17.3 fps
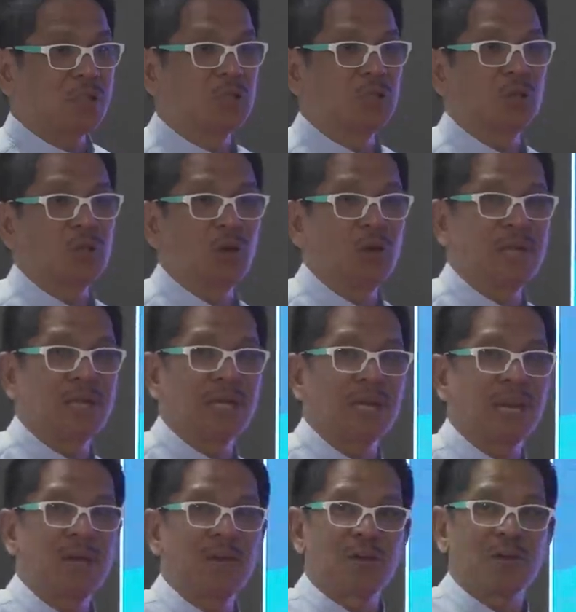you don't only
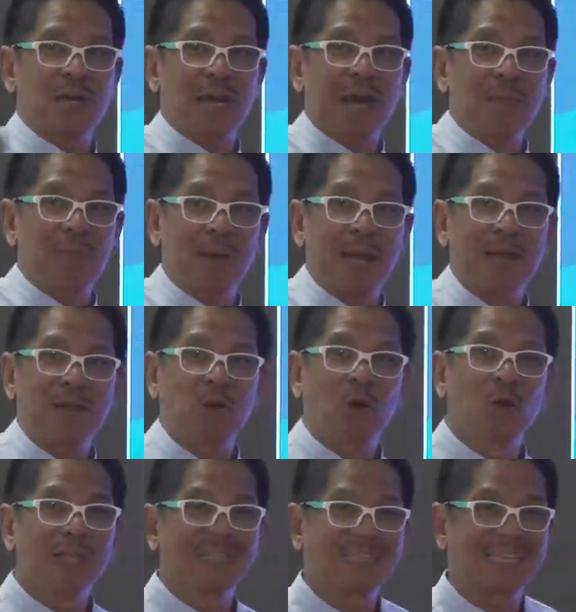rely on your upline
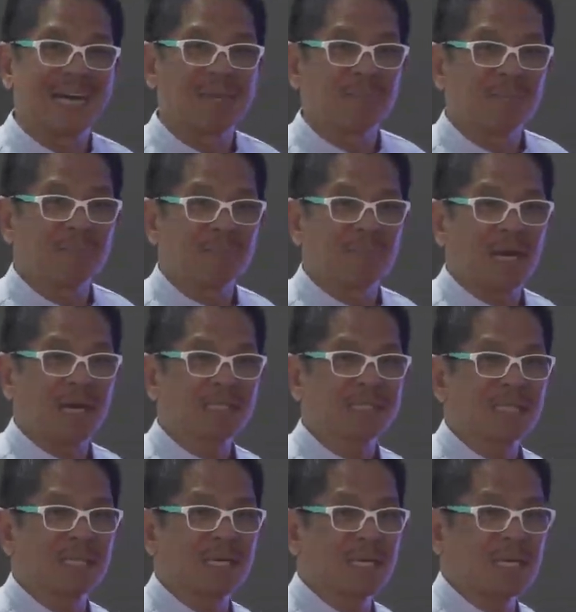all the time.
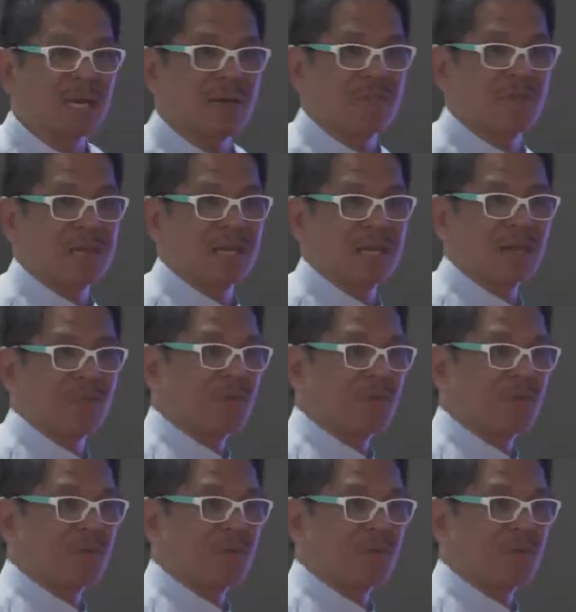Asking everything